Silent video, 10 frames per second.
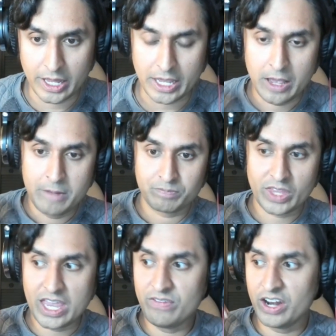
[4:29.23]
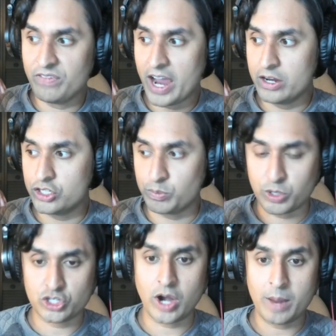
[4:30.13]
Like even if I
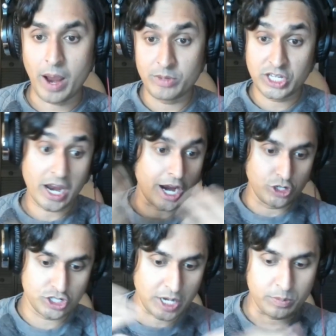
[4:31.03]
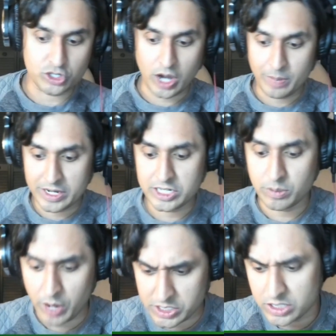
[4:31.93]
prescribe, I'm a psychiatrist, I prescribe
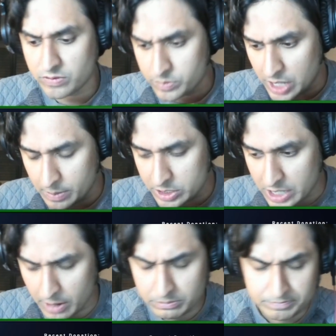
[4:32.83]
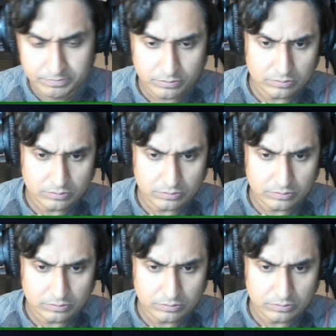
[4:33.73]
antidepressants from time to time,